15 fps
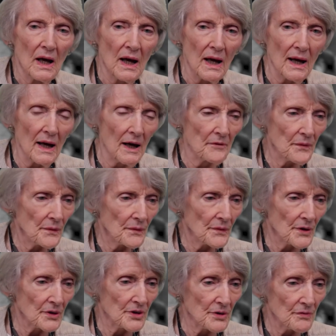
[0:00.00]
at
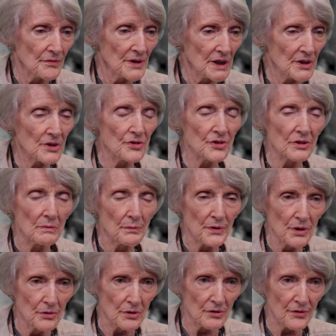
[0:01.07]
the D- Vintage
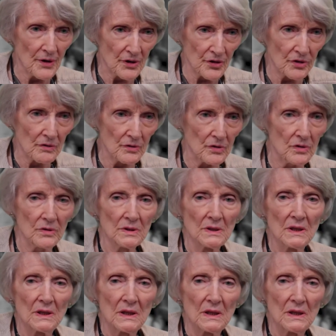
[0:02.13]
Computer Festival